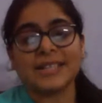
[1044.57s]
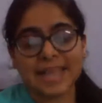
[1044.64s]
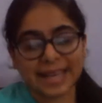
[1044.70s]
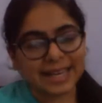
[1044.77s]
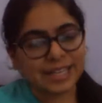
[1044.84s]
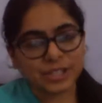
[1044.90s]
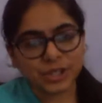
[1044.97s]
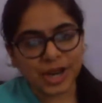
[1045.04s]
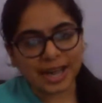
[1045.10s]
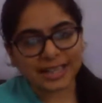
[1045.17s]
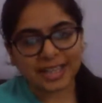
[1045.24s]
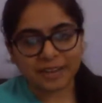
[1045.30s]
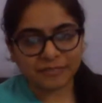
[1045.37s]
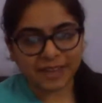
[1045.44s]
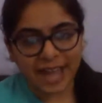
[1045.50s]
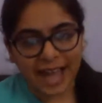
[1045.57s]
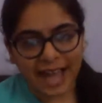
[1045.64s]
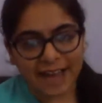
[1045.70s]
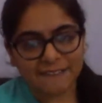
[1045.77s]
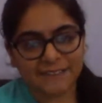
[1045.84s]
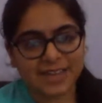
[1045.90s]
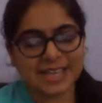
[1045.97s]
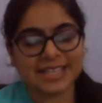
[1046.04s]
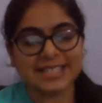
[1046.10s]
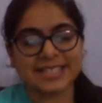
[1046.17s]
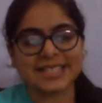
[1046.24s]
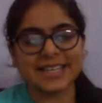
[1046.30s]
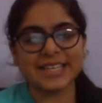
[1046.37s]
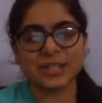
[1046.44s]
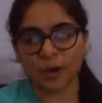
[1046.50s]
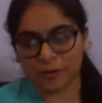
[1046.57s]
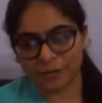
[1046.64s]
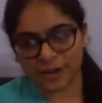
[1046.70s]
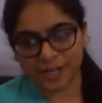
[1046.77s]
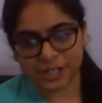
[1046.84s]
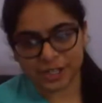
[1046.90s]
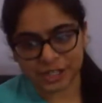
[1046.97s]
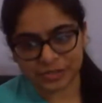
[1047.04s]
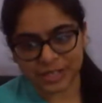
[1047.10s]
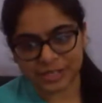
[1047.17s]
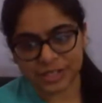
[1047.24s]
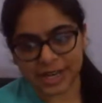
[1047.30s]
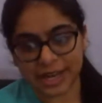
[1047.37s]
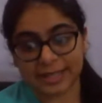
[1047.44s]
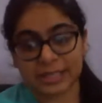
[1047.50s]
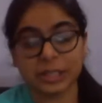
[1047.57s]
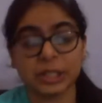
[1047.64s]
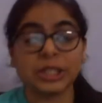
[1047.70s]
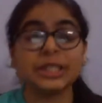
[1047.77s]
Second track that we have is the software engineering track.